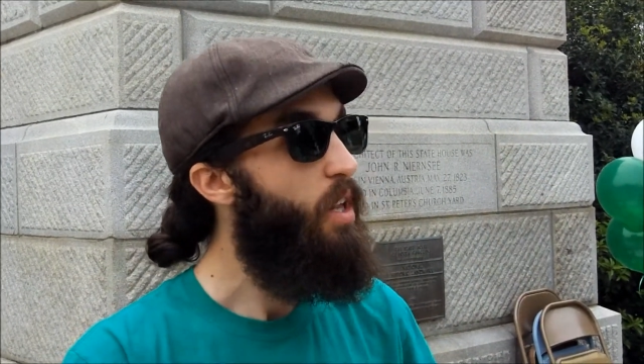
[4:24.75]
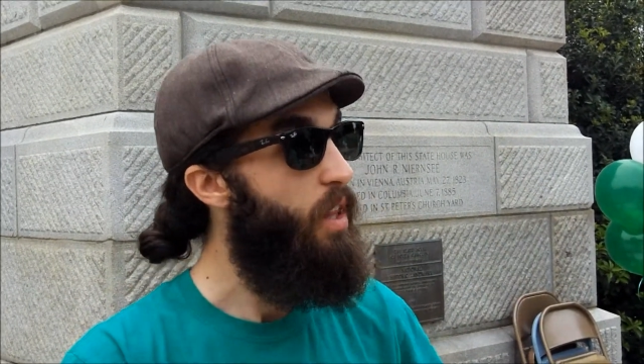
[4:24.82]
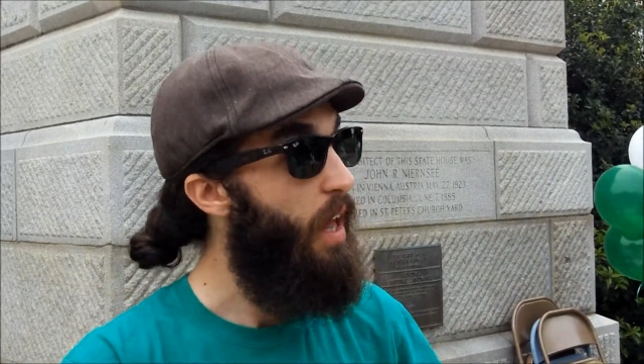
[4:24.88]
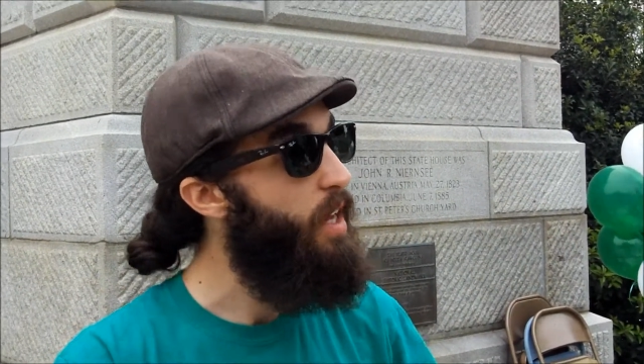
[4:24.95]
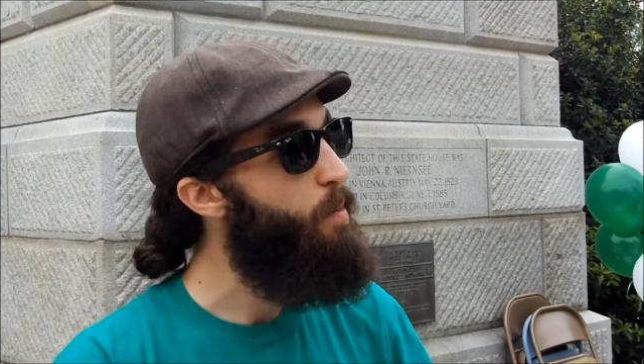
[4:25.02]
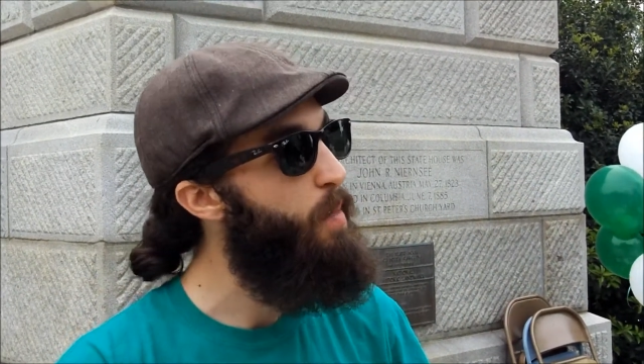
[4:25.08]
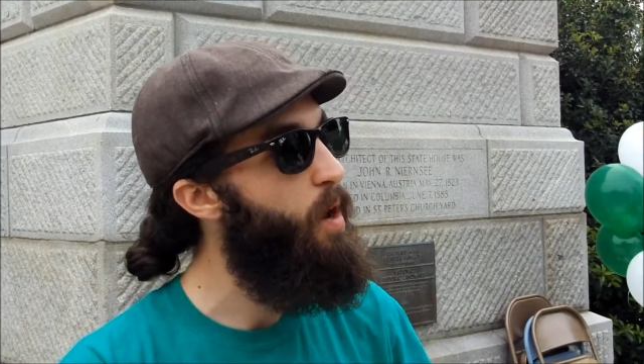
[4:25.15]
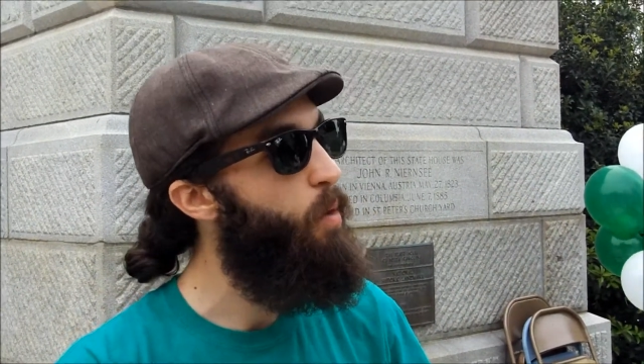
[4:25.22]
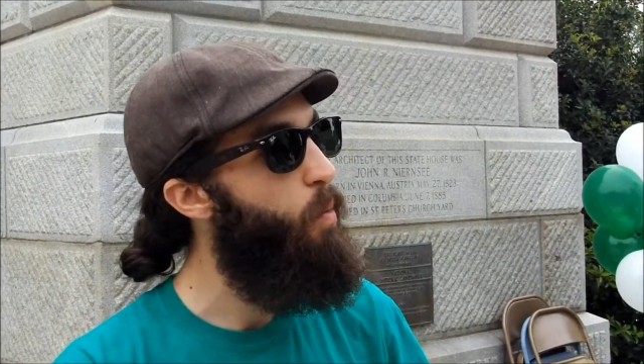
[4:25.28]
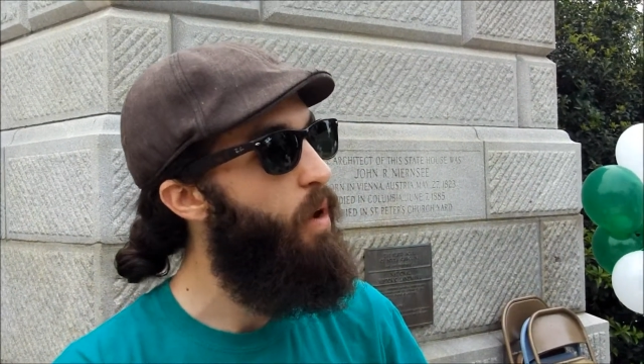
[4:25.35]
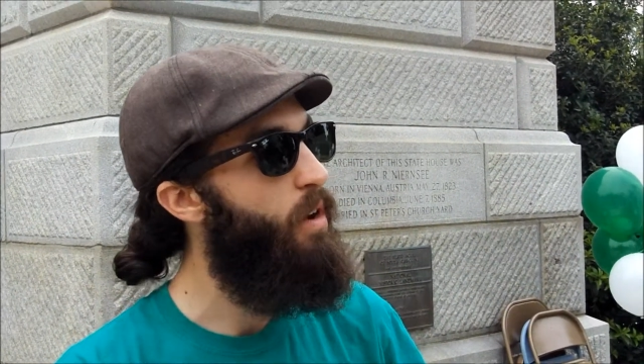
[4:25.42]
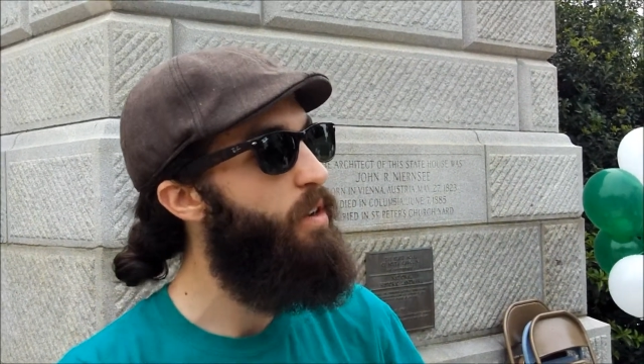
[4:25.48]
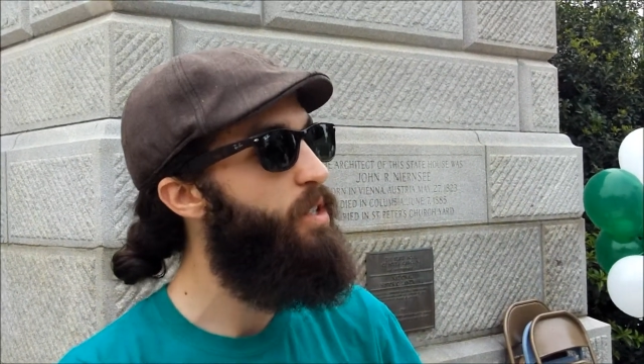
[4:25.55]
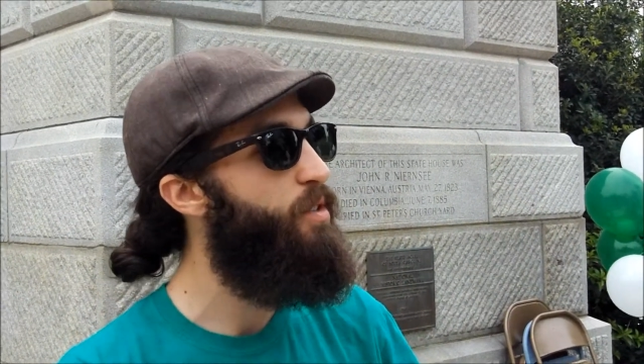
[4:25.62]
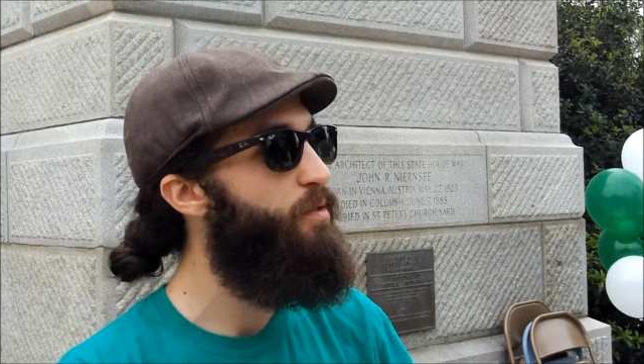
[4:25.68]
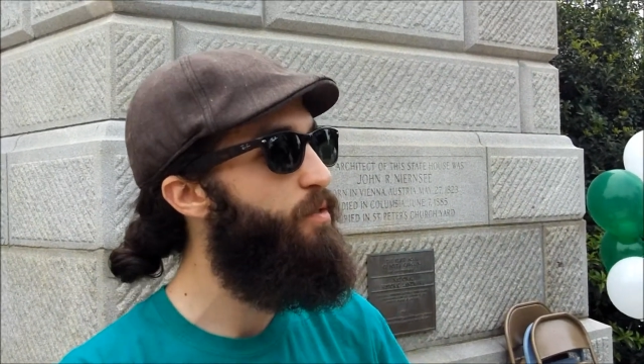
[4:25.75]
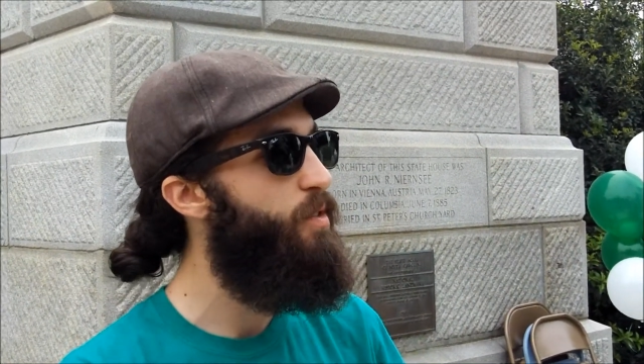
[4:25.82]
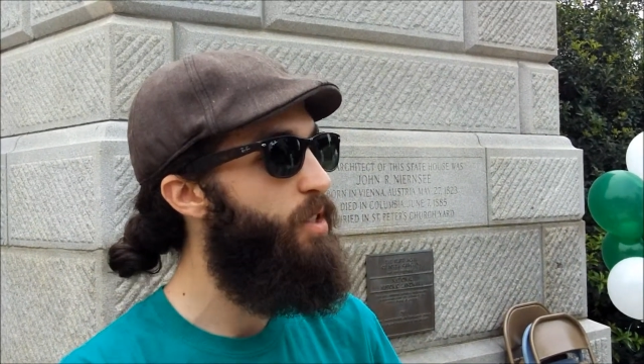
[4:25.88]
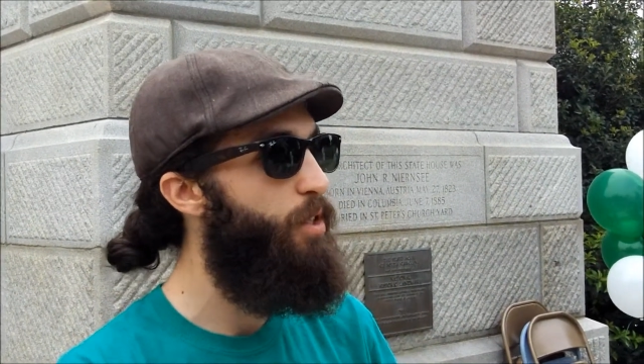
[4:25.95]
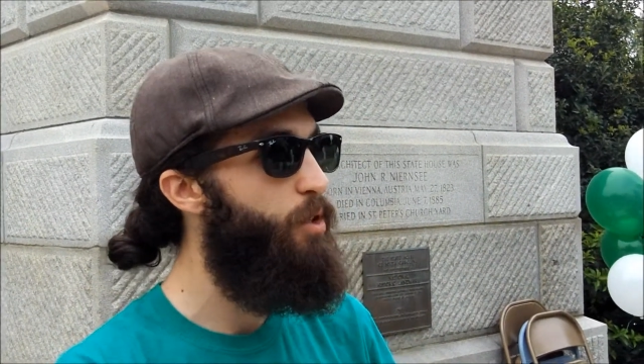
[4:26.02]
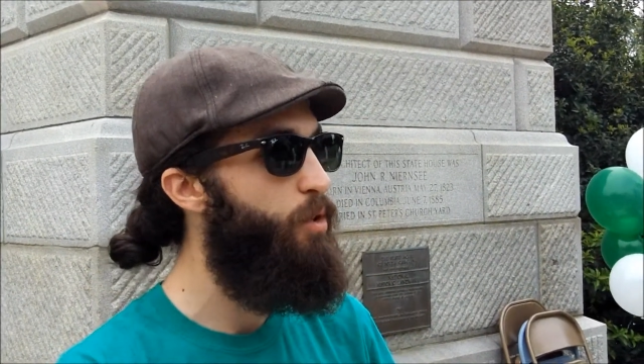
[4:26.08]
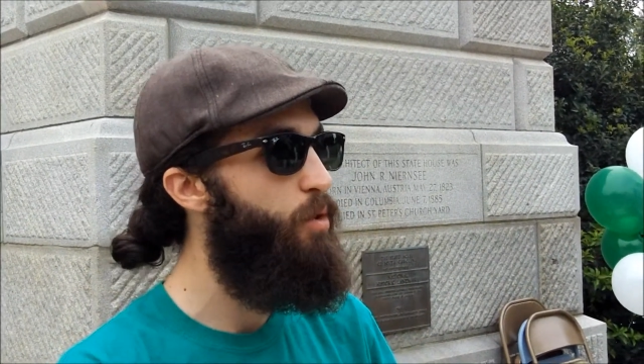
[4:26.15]
like marijuana
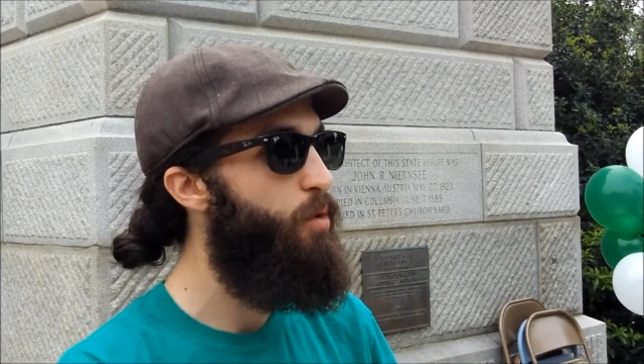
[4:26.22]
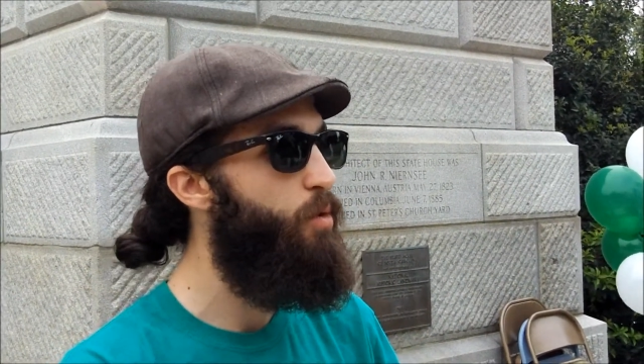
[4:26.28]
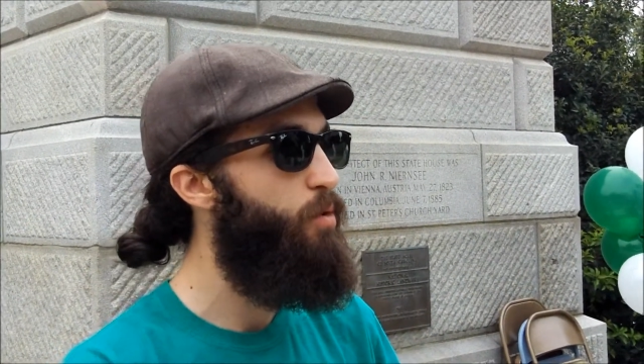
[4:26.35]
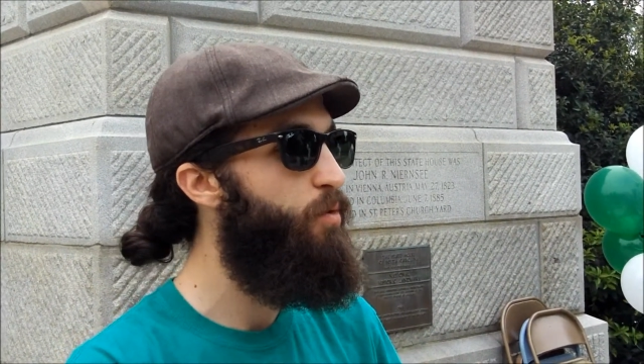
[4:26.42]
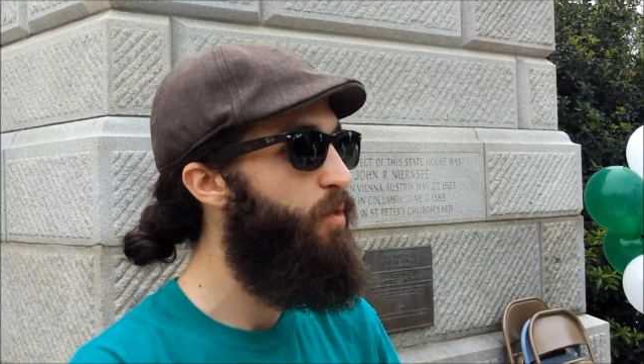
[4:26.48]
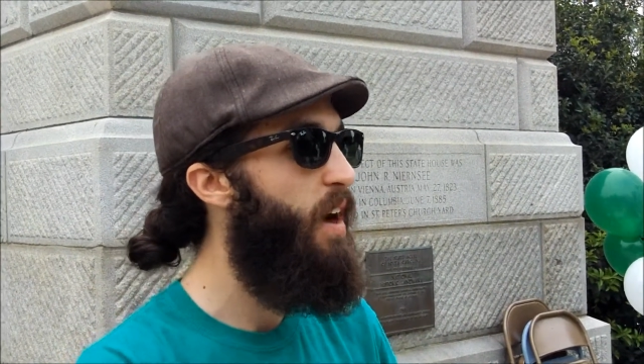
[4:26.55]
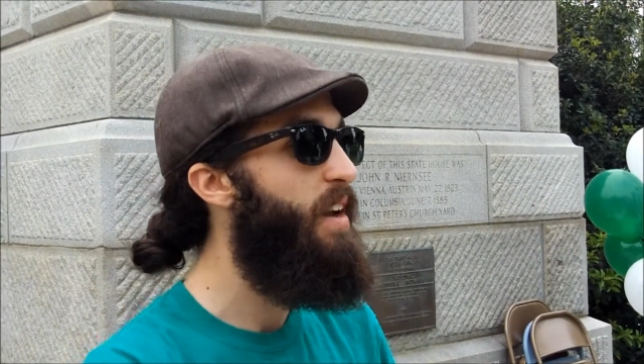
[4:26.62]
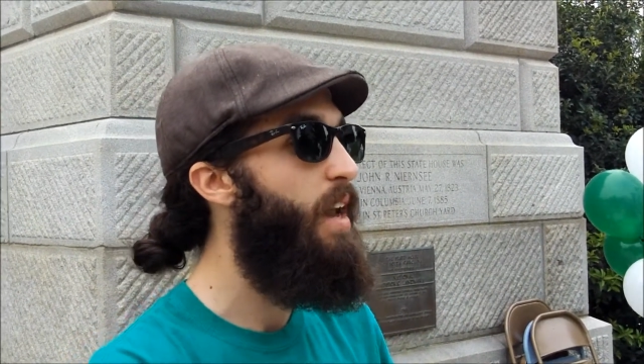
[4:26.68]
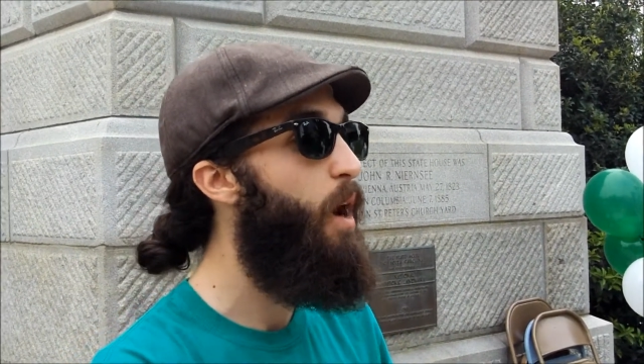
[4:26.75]
to find